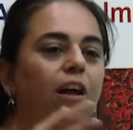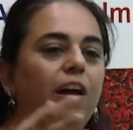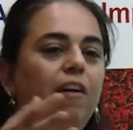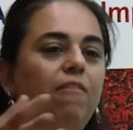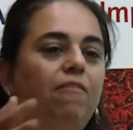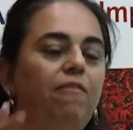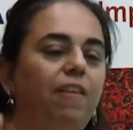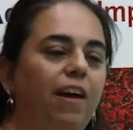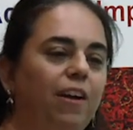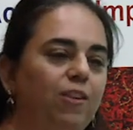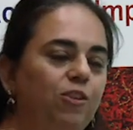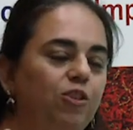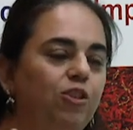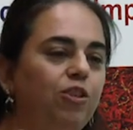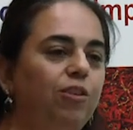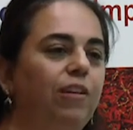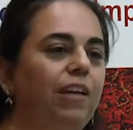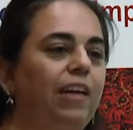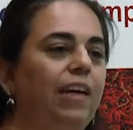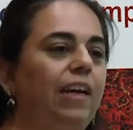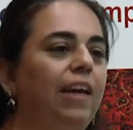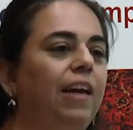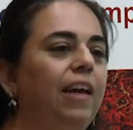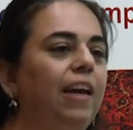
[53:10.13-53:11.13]

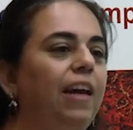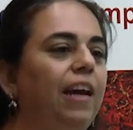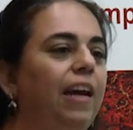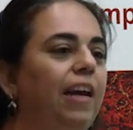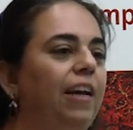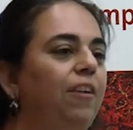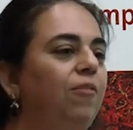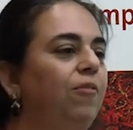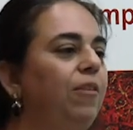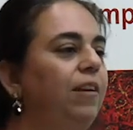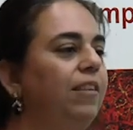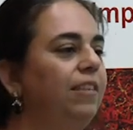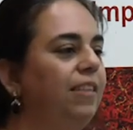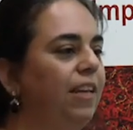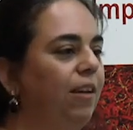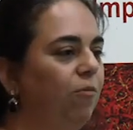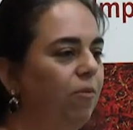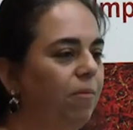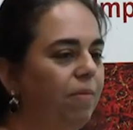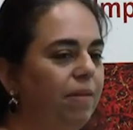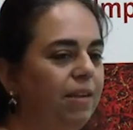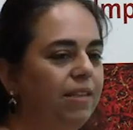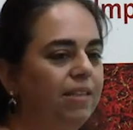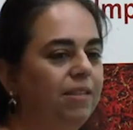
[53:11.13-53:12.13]
eventually increasing
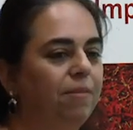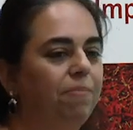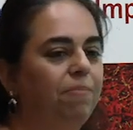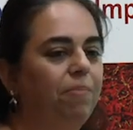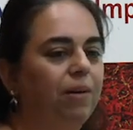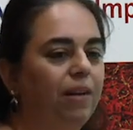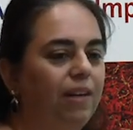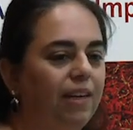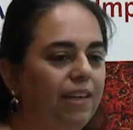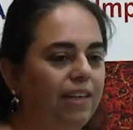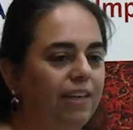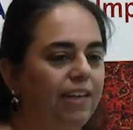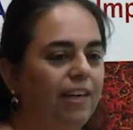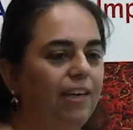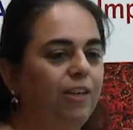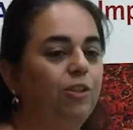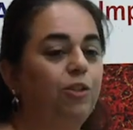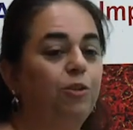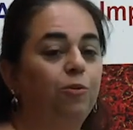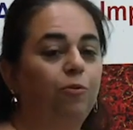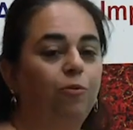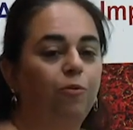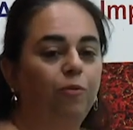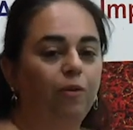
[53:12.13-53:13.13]
women's ability
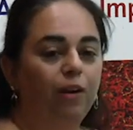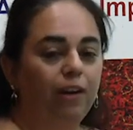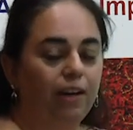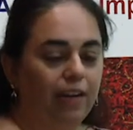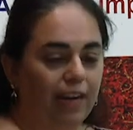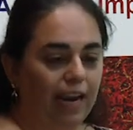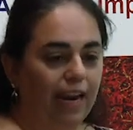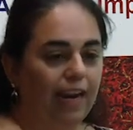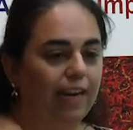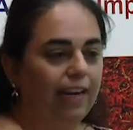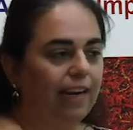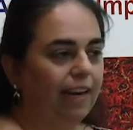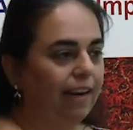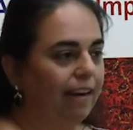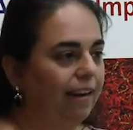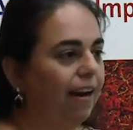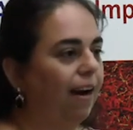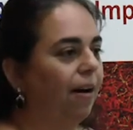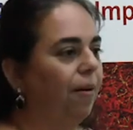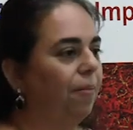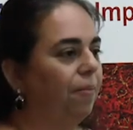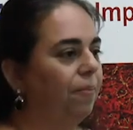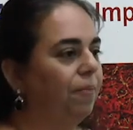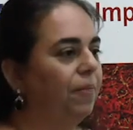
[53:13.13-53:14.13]
to gain
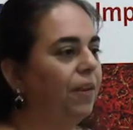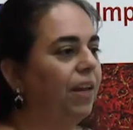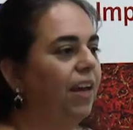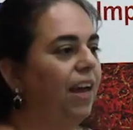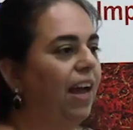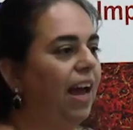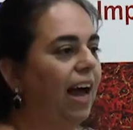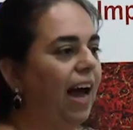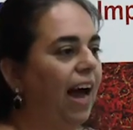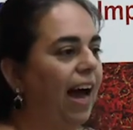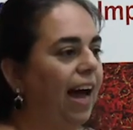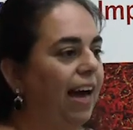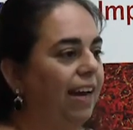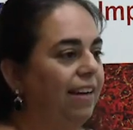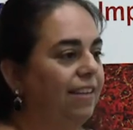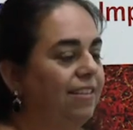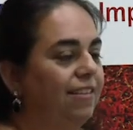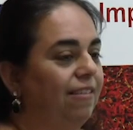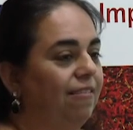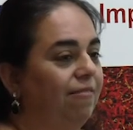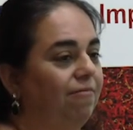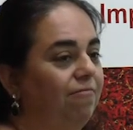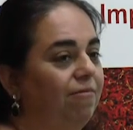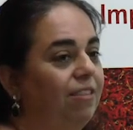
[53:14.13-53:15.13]
income
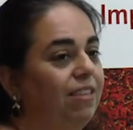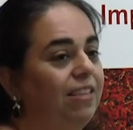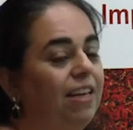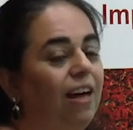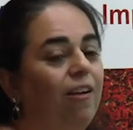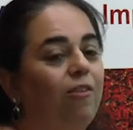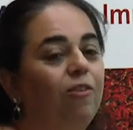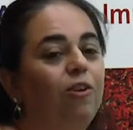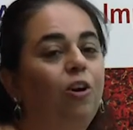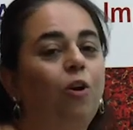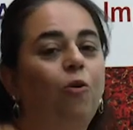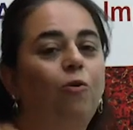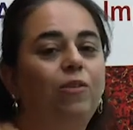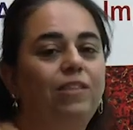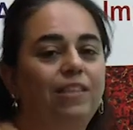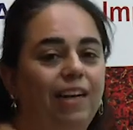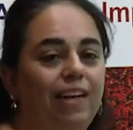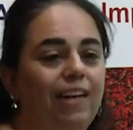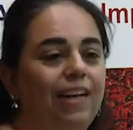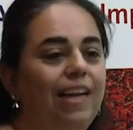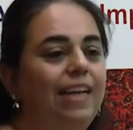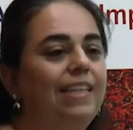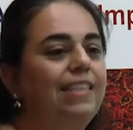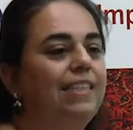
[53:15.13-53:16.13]
and sell goats
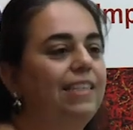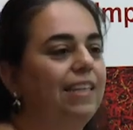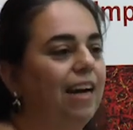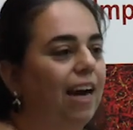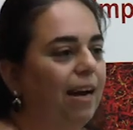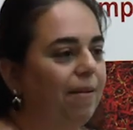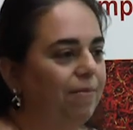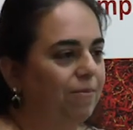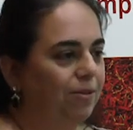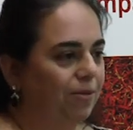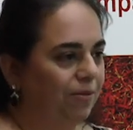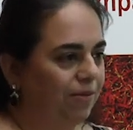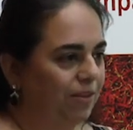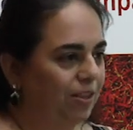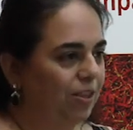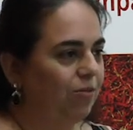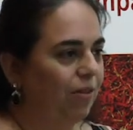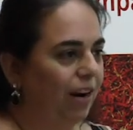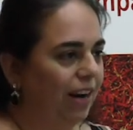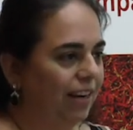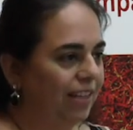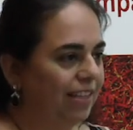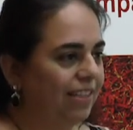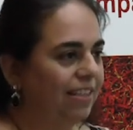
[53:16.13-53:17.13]
at less times of
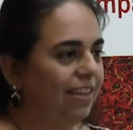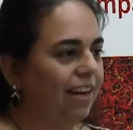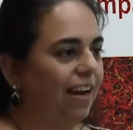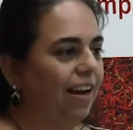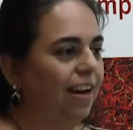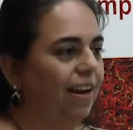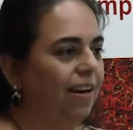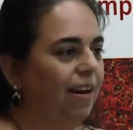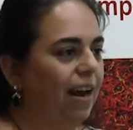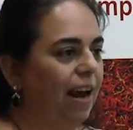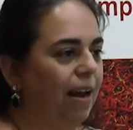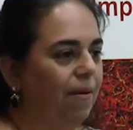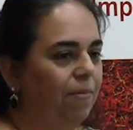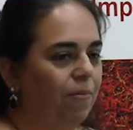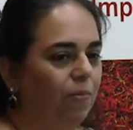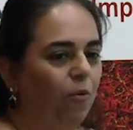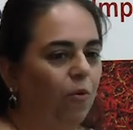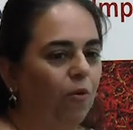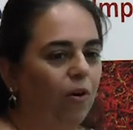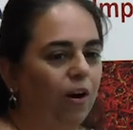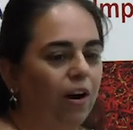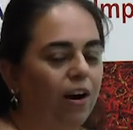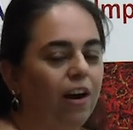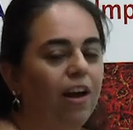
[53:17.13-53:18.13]
stress, and
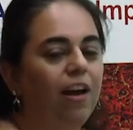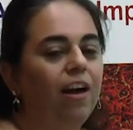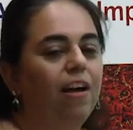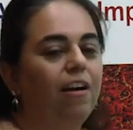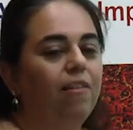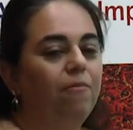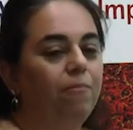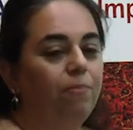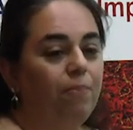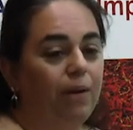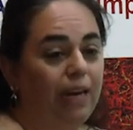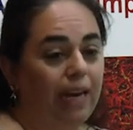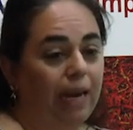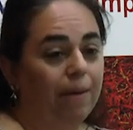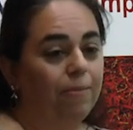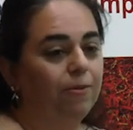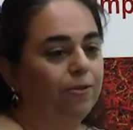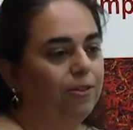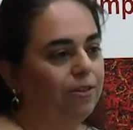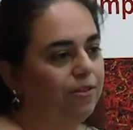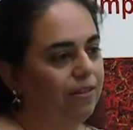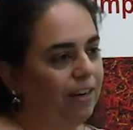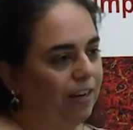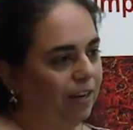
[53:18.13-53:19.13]
more be
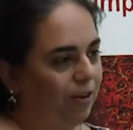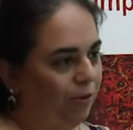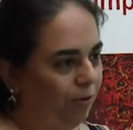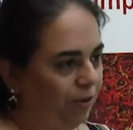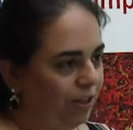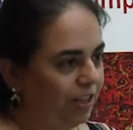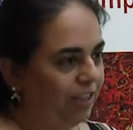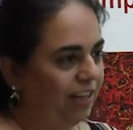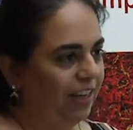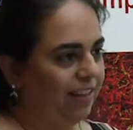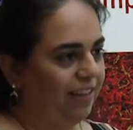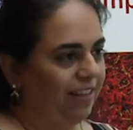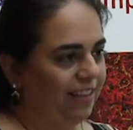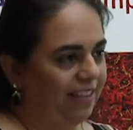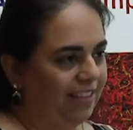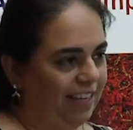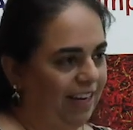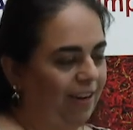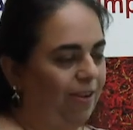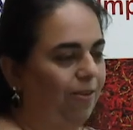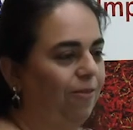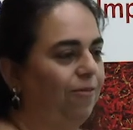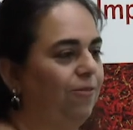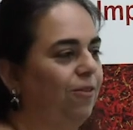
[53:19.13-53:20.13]
able to negotiate the
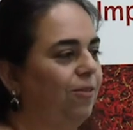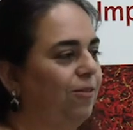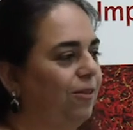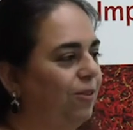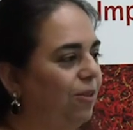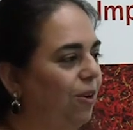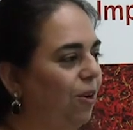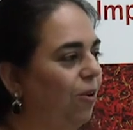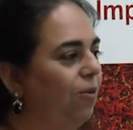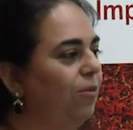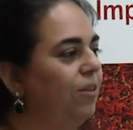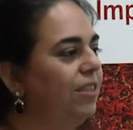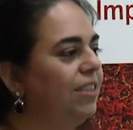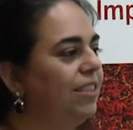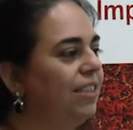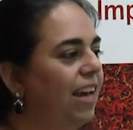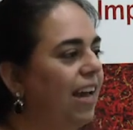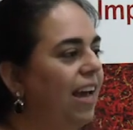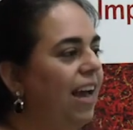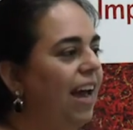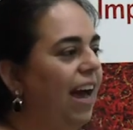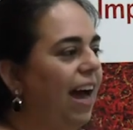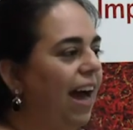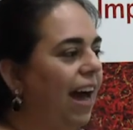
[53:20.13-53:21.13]
sale of those goats,
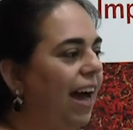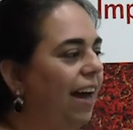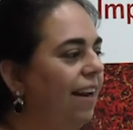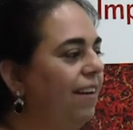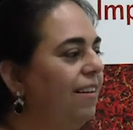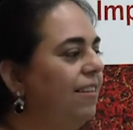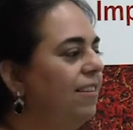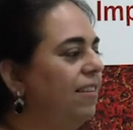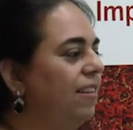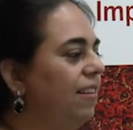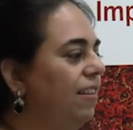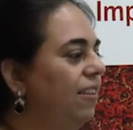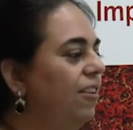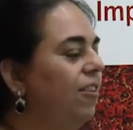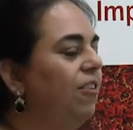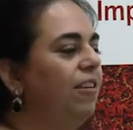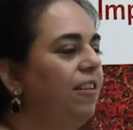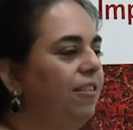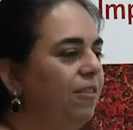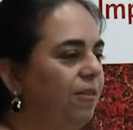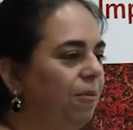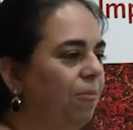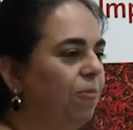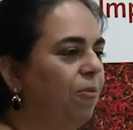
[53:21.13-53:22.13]
and learn
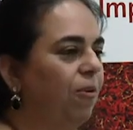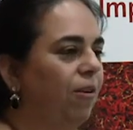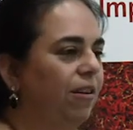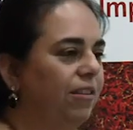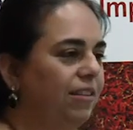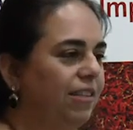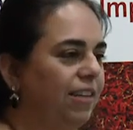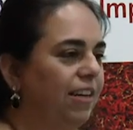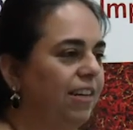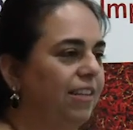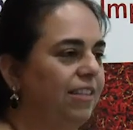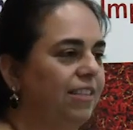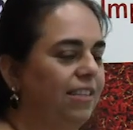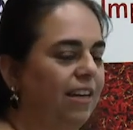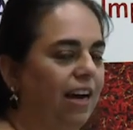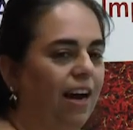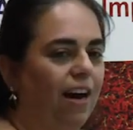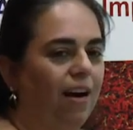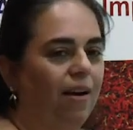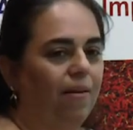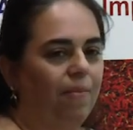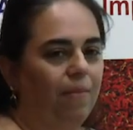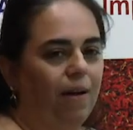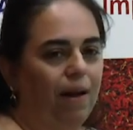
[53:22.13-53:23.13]
in the process
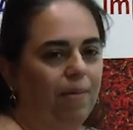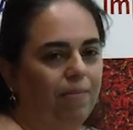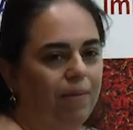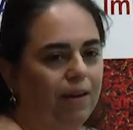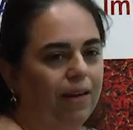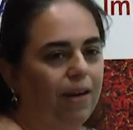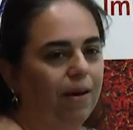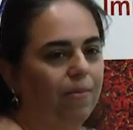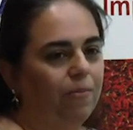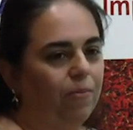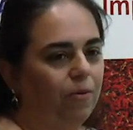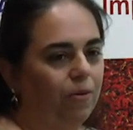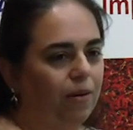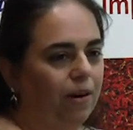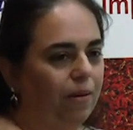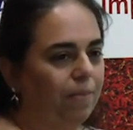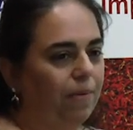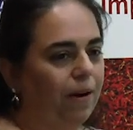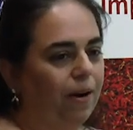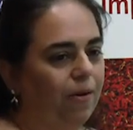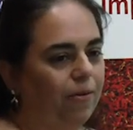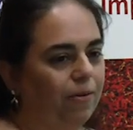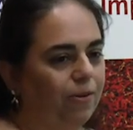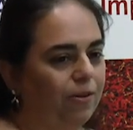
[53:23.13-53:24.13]
and become more
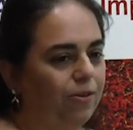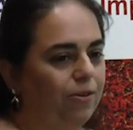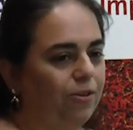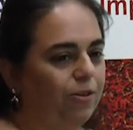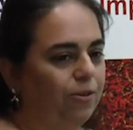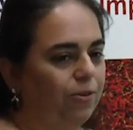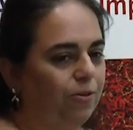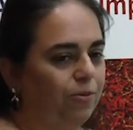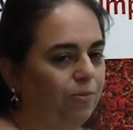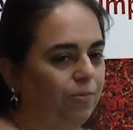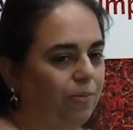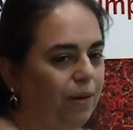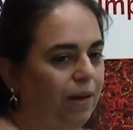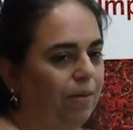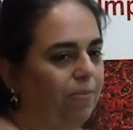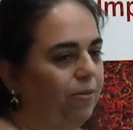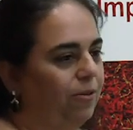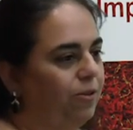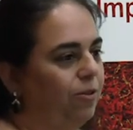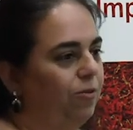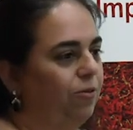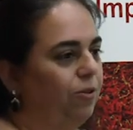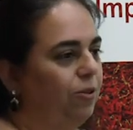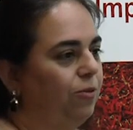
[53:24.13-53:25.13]
empowered to be
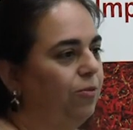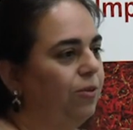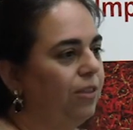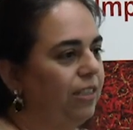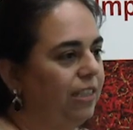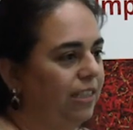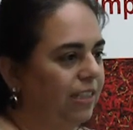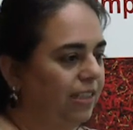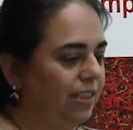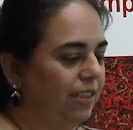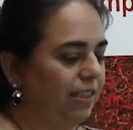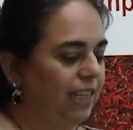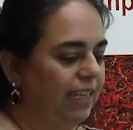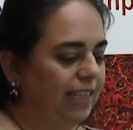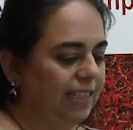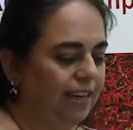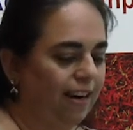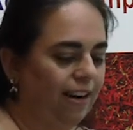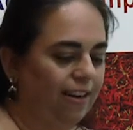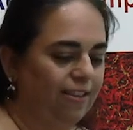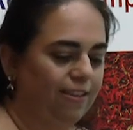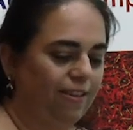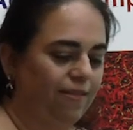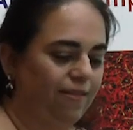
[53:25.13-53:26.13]
able to do these
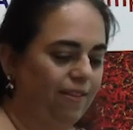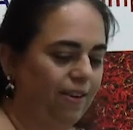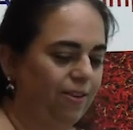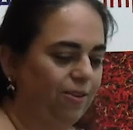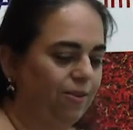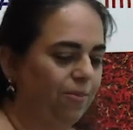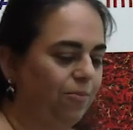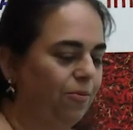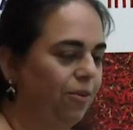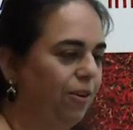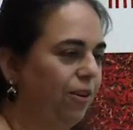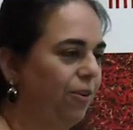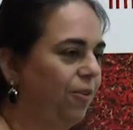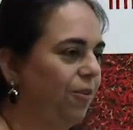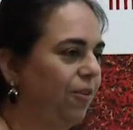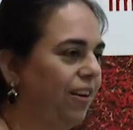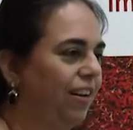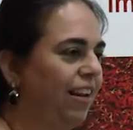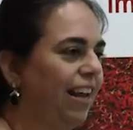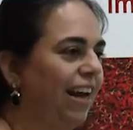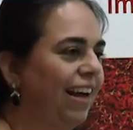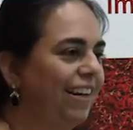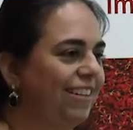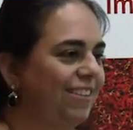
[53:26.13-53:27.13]
kinds of
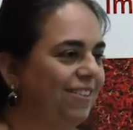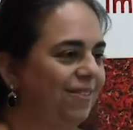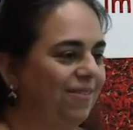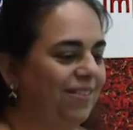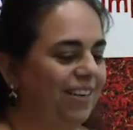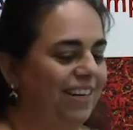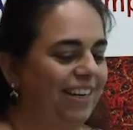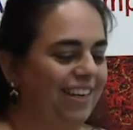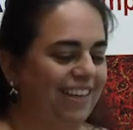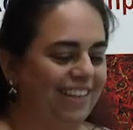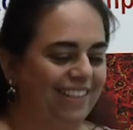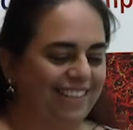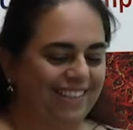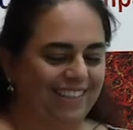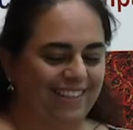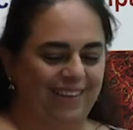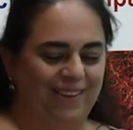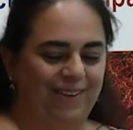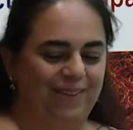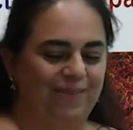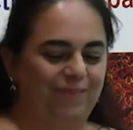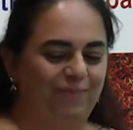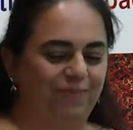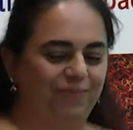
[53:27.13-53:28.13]
entrepreneurial activities.
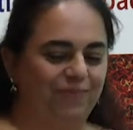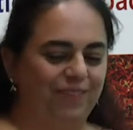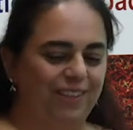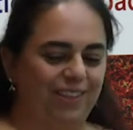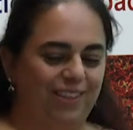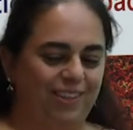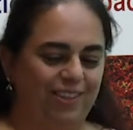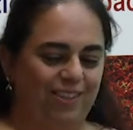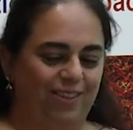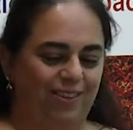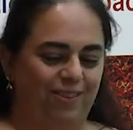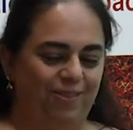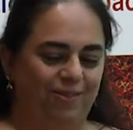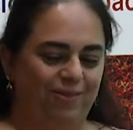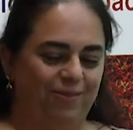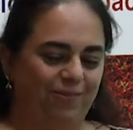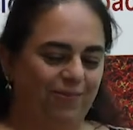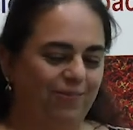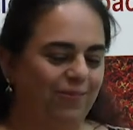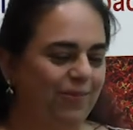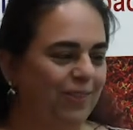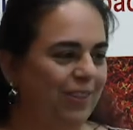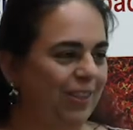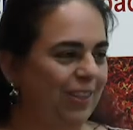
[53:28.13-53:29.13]
So
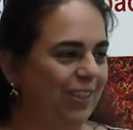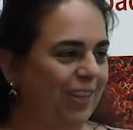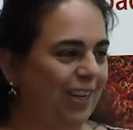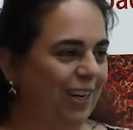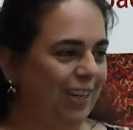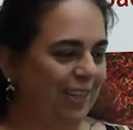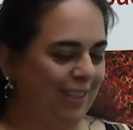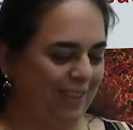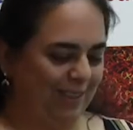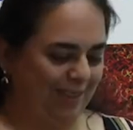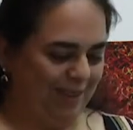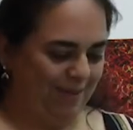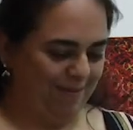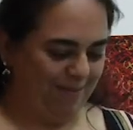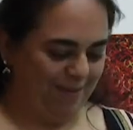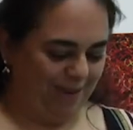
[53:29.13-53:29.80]
good luck to the